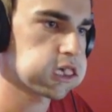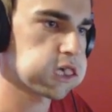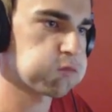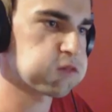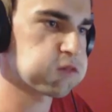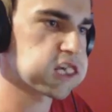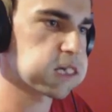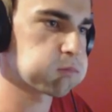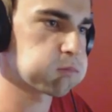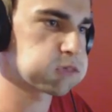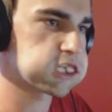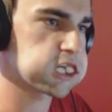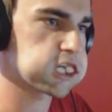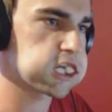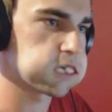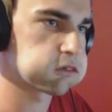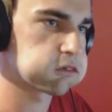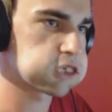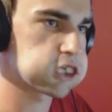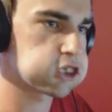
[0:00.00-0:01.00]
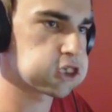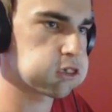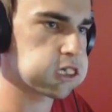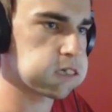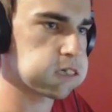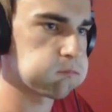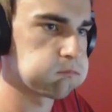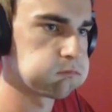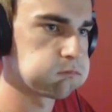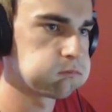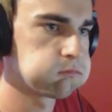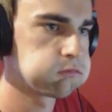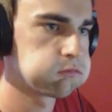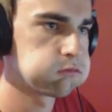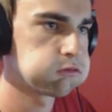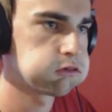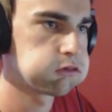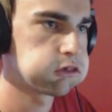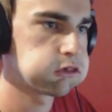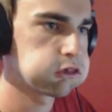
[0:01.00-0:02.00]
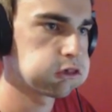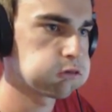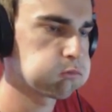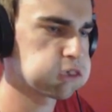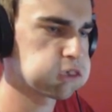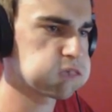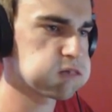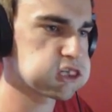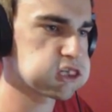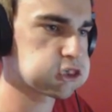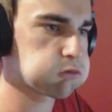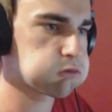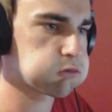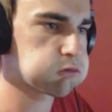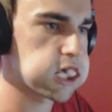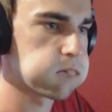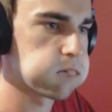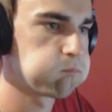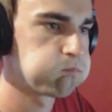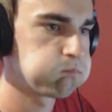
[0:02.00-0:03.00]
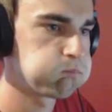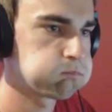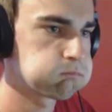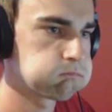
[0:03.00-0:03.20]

I think I did it! Did I do it? Square. What do you mean square?